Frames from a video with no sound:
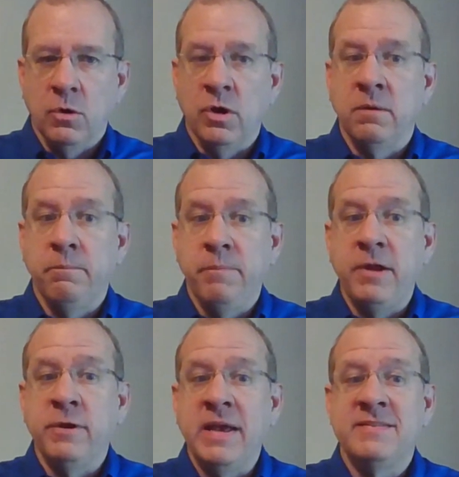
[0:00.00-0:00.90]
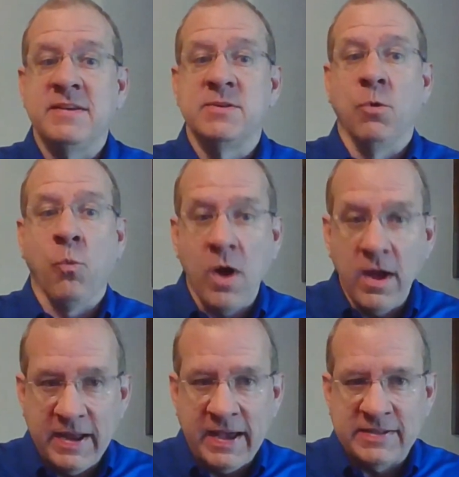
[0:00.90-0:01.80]
or better yet, doesn't
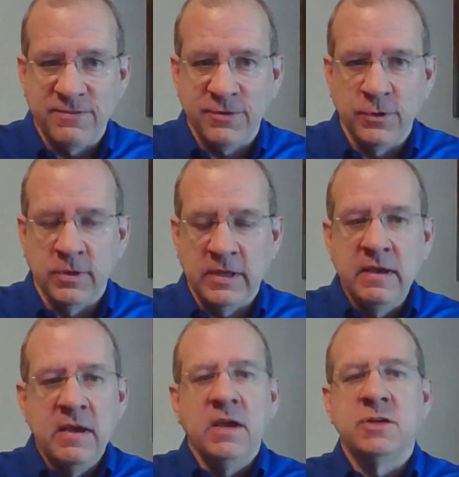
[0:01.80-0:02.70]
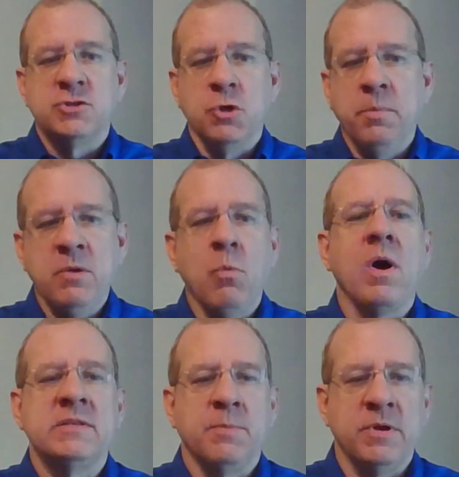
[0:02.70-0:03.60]
want active cooling because nobody
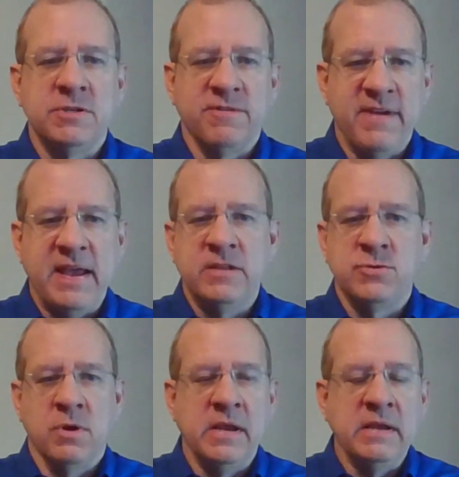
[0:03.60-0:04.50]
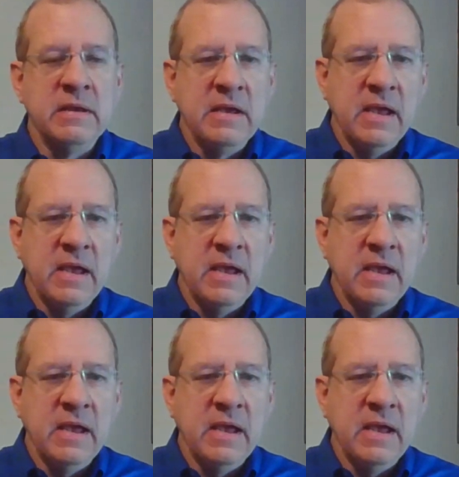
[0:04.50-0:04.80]
wants a bunch of fans running